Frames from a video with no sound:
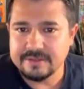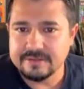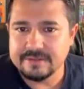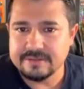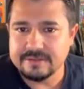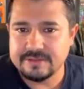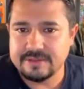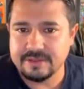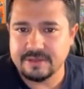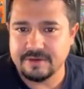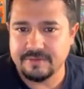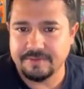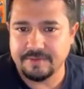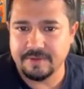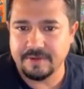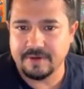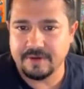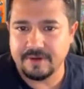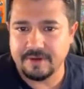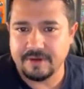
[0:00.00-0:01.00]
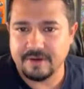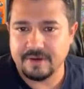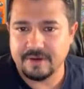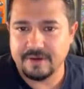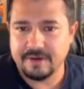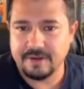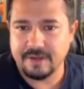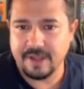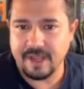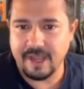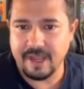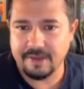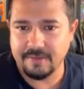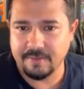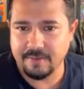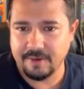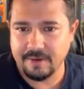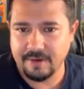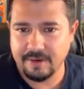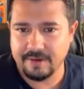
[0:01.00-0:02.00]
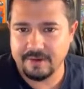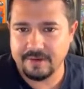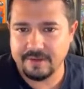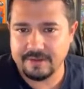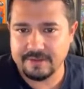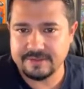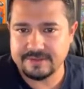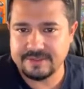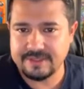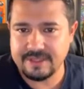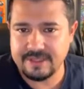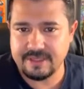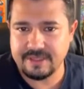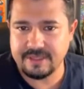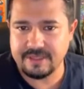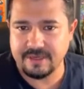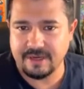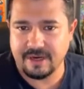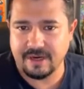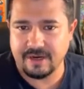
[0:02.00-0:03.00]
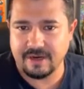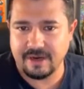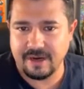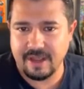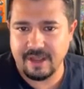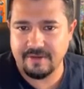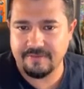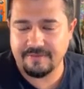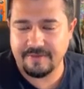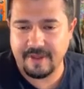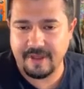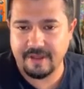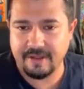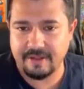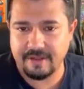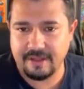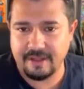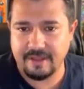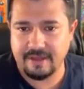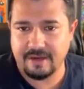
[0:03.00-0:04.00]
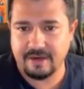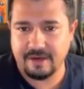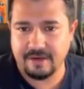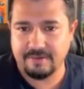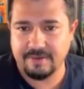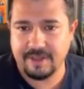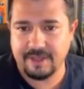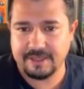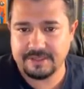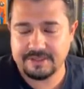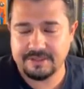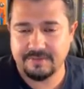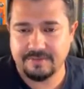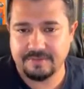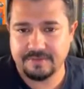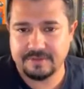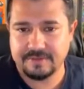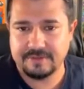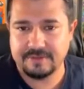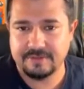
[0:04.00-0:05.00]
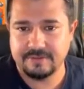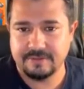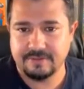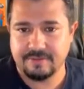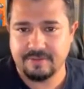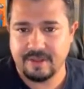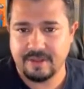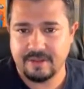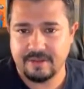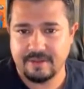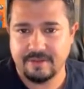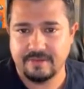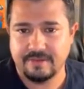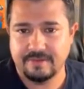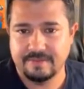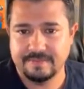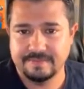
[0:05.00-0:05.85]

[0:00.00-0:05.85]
Derfler. Edward Derfler. We got you for 2. Thank you.